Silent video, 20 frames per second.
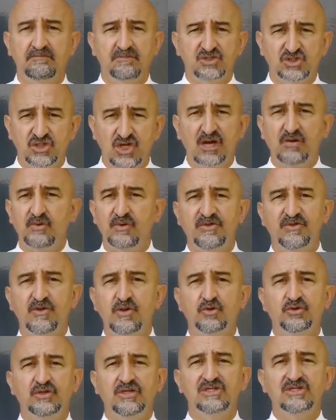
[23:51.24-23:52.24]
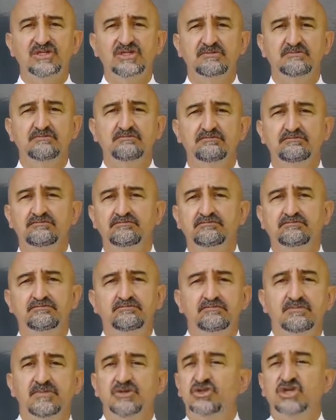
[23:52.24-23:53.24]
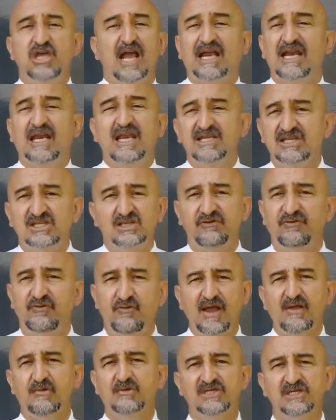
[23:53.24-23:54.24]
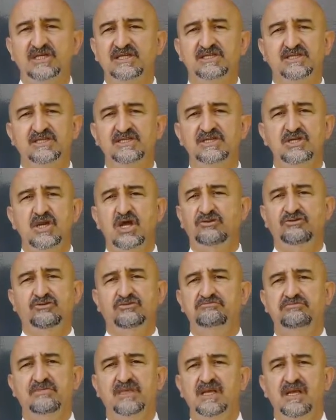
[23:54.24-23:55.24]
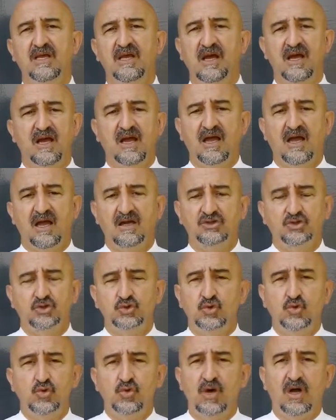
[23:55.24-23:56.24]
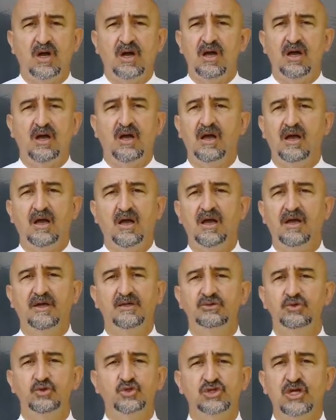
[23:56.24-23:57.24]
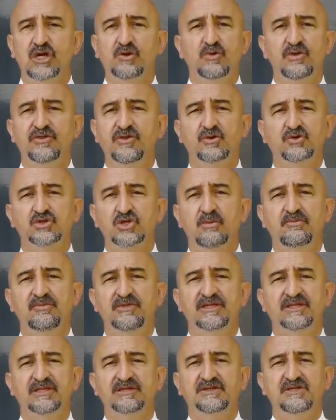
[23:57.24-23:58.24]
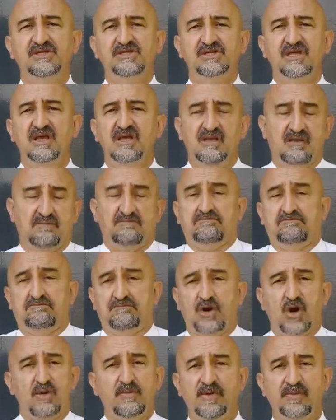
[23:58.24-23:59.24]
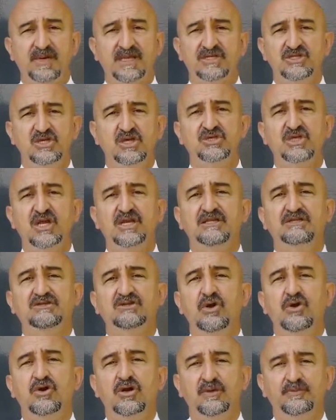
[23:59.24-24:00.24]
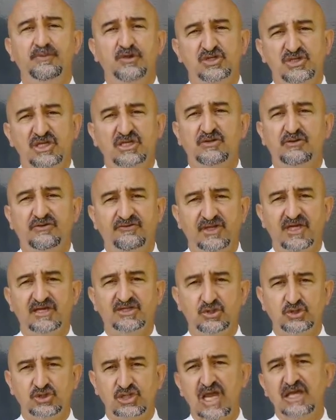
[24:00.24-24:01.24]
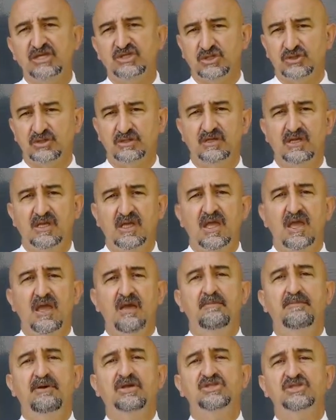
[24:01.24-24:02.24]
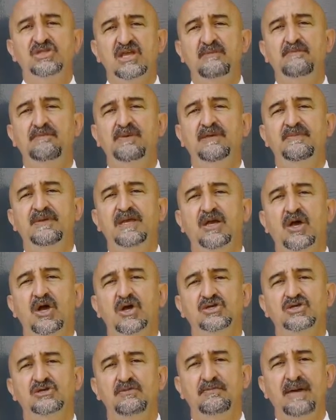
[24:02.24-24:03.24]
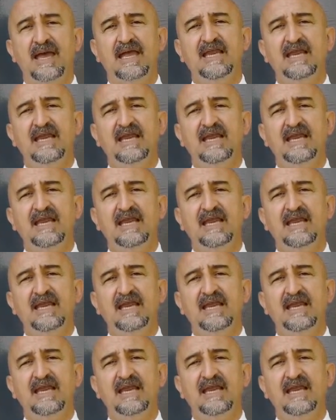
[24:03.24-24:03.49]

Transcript: share with you this checklist of requisites, it's not to share with you something that is probably just an internal procedure of the association, but simply because by